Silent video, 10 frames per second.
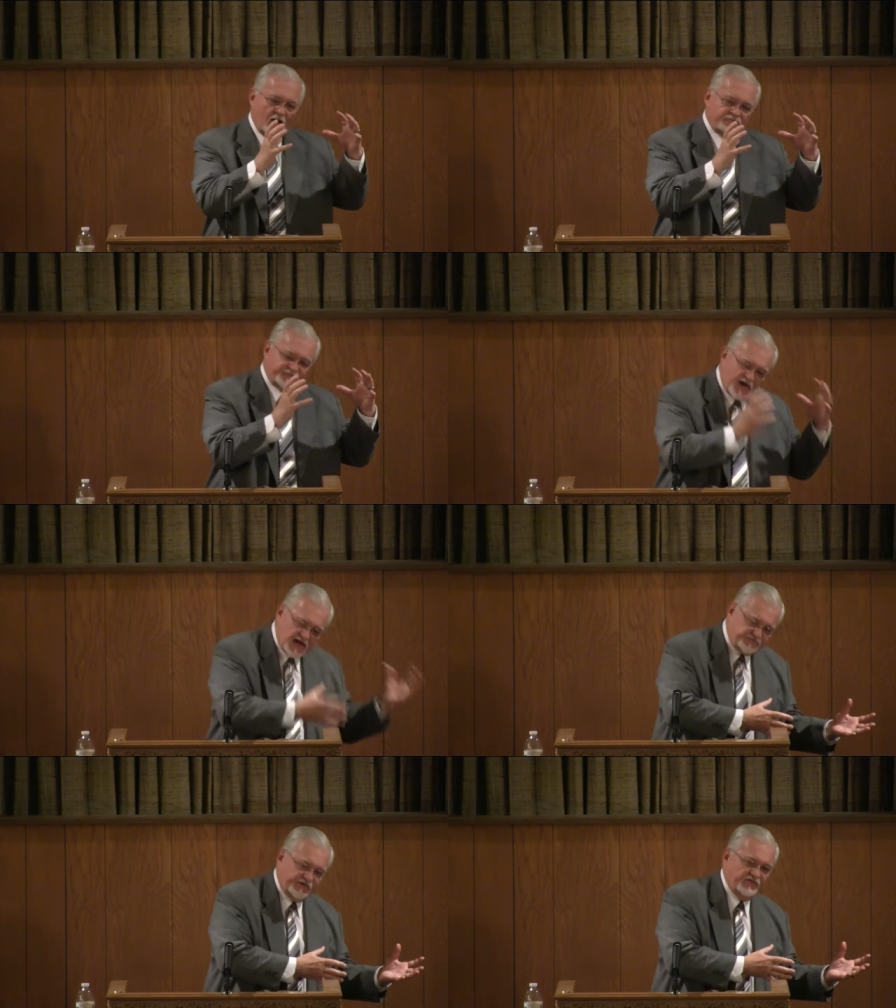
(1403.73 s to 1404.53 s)

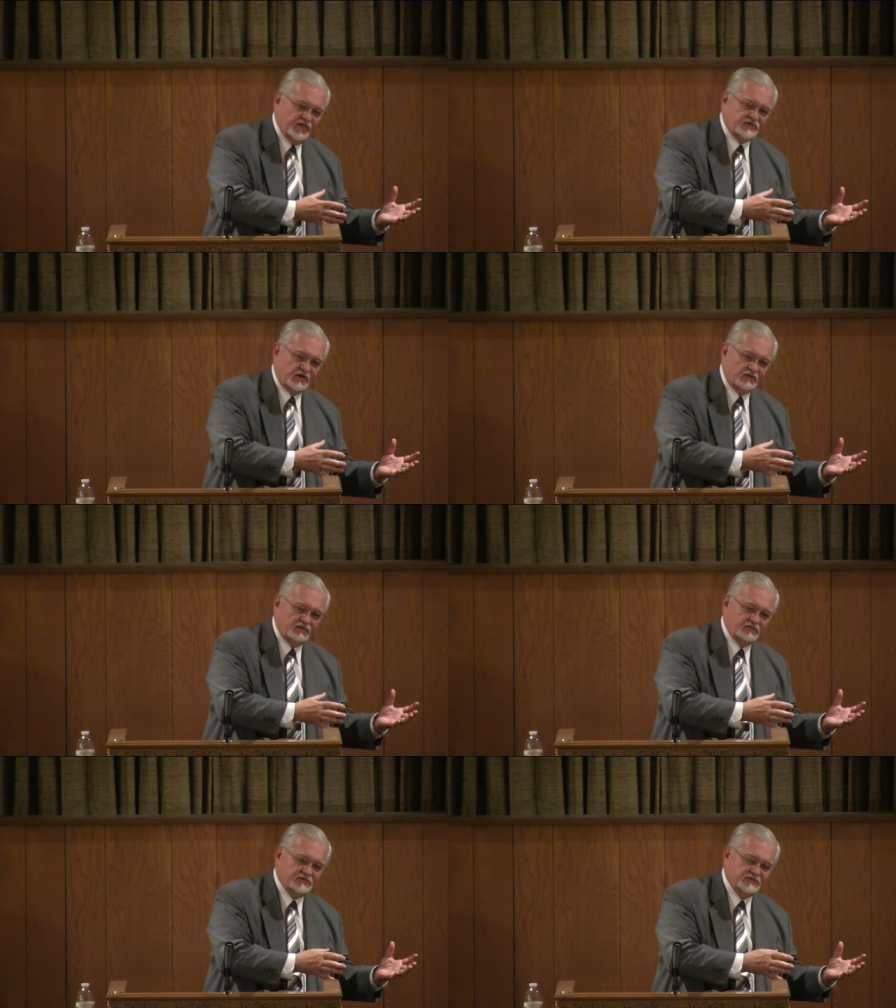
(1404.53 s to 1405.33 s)
faithful in the
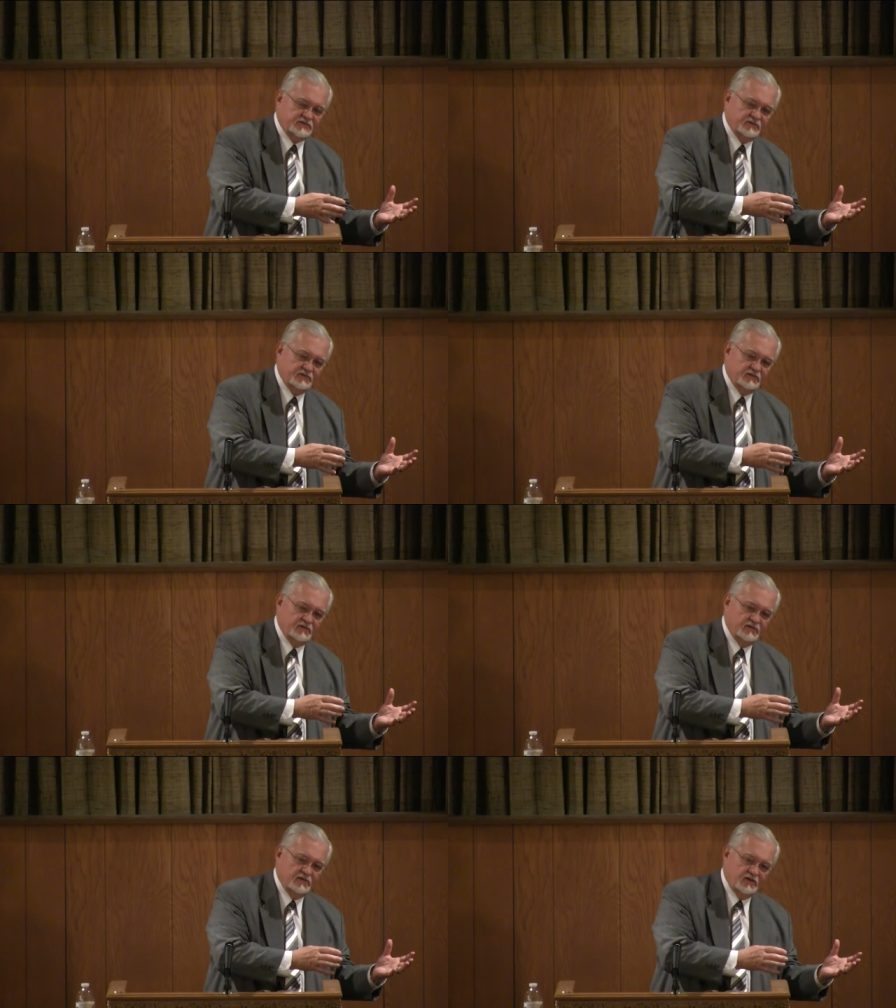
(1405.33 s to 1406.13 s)
church?
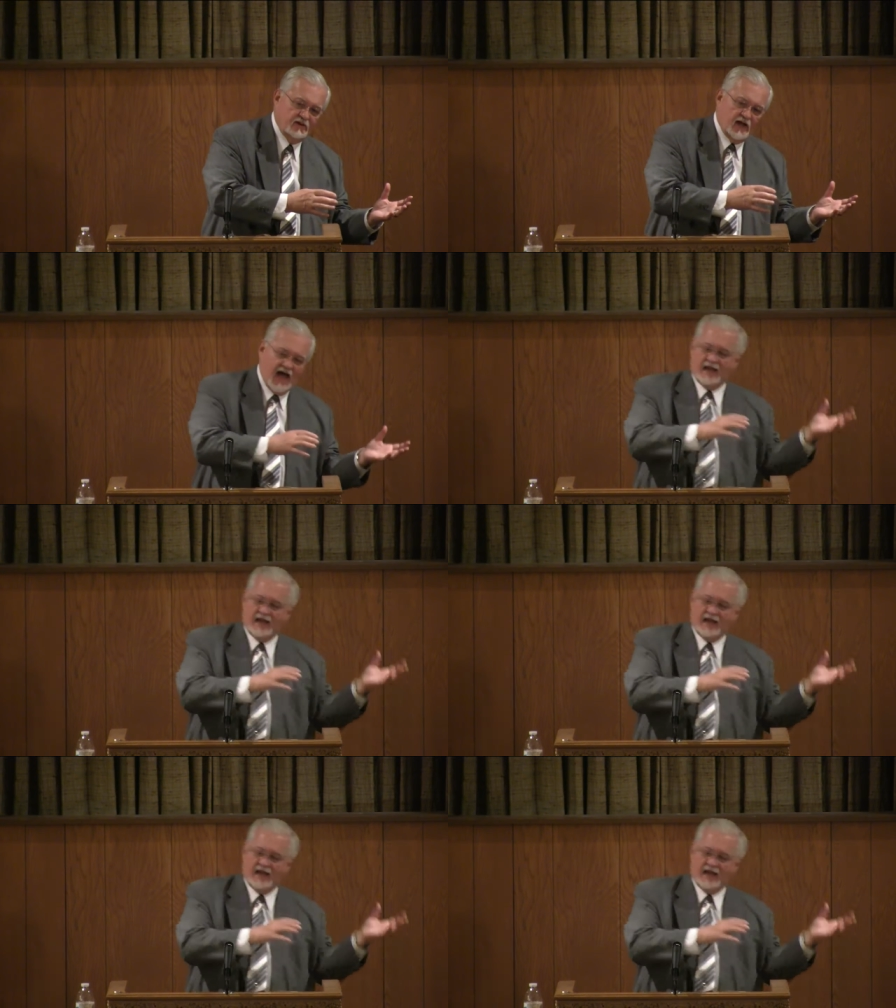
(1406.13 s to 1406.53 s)
How